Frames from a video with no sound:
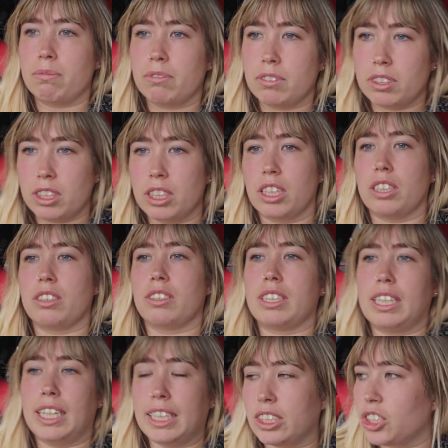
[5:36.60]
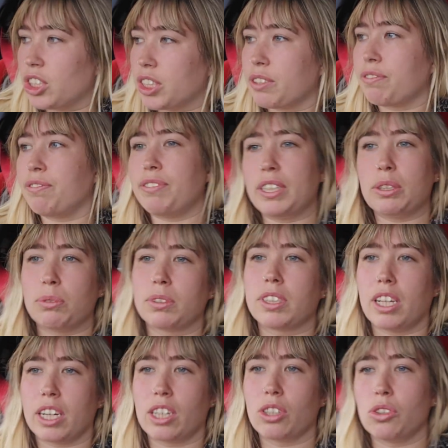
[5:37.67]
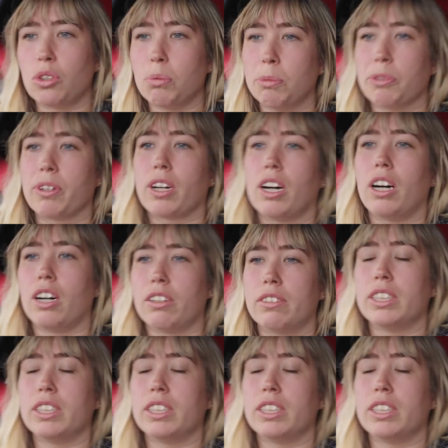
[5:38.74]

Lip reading: You know, it just feels like a normal car.